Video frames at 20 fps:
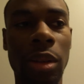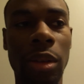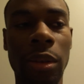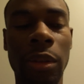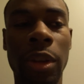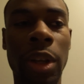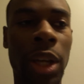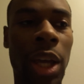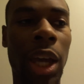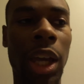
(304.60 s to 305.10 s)

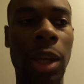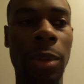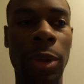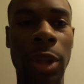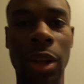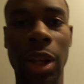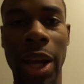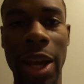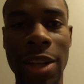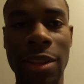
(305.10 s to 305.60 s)
the game
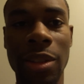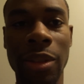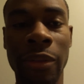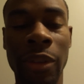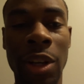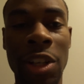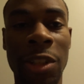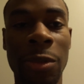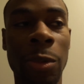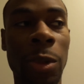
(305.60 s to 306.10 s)
The Last
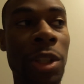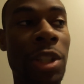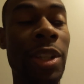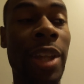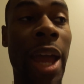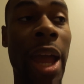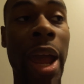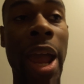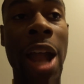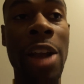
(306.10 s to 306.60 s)
of Us, which
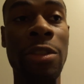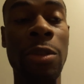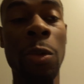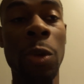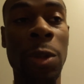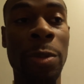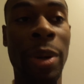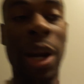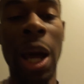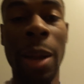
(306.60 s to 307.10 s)
that actually
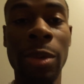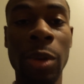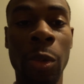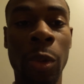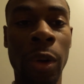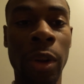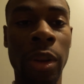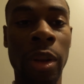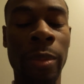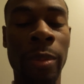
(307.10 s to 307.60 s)
was probably
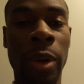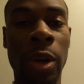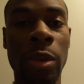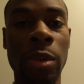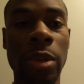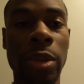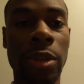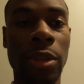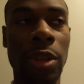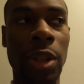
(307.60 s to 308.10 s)
one of the
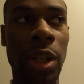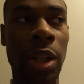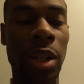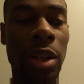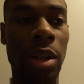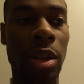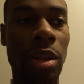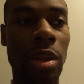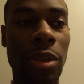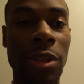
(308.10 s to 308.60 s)
most
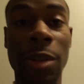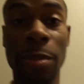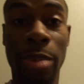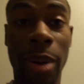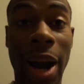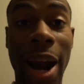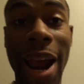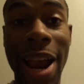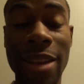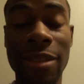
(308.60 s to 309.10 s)

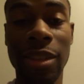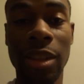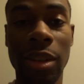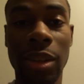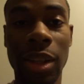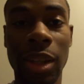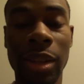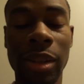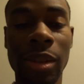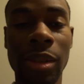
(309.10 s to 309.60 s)

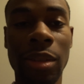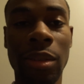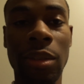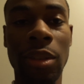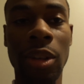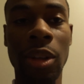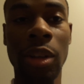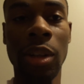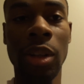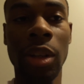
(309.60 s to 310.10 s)
surprising
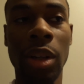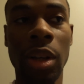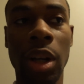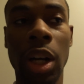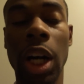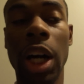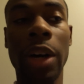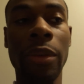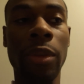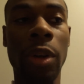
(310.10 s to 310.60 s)
things
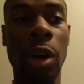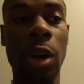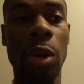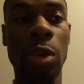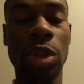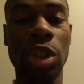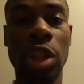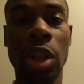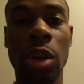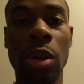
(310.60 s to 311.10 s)
of the
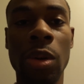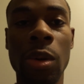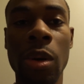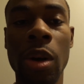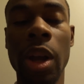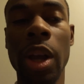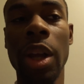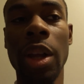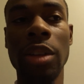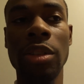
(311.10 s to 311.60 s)
whole
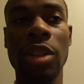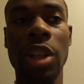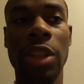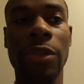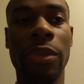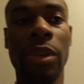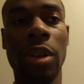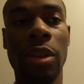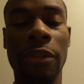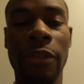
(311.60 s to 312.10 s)
show,
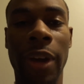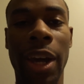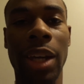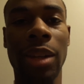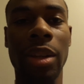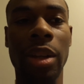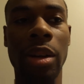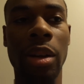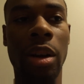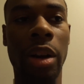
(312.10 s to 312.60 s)
just for the
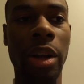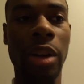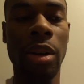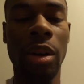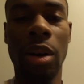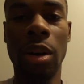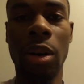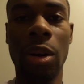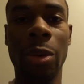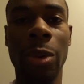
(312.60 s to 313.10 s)
fact that Naughty
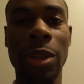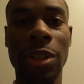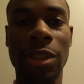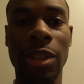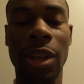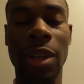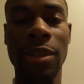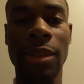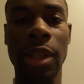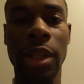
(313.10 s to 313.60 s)
Dog always
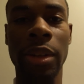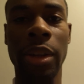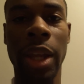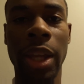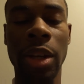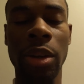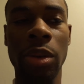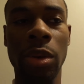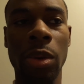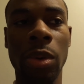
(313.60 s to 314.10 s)
says that
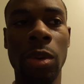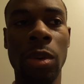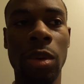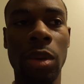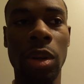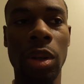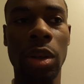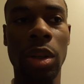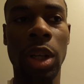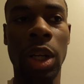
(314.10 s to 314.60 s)
they do